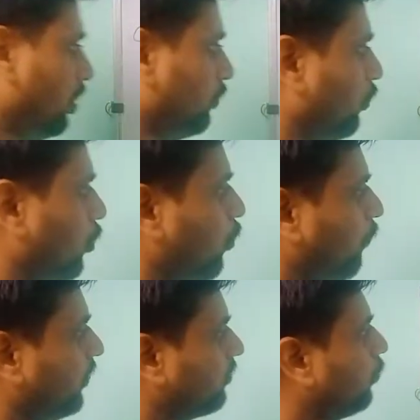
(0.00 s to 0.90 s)
So q
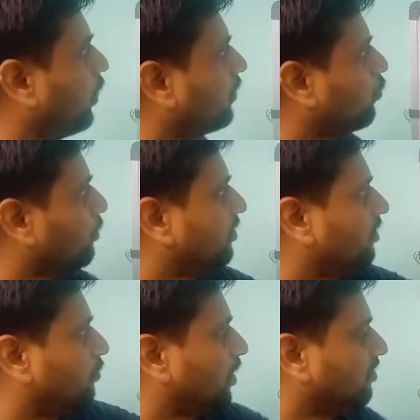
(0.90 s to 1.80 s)
of is equal to x square plus
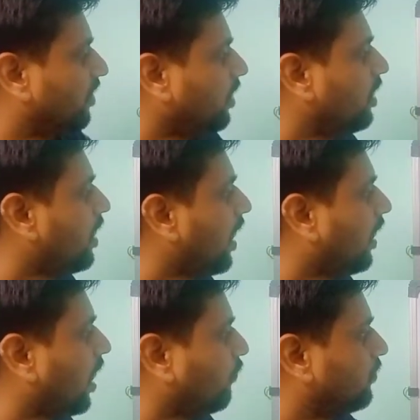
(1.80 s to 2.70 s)
x minus 3 and
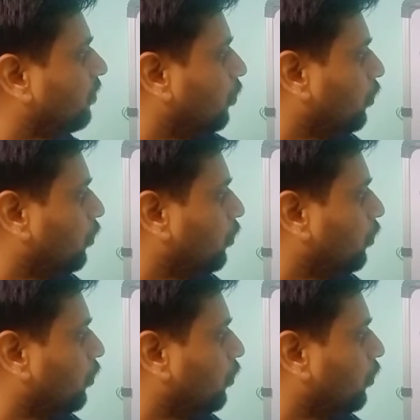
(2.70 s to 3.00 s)
r is equal to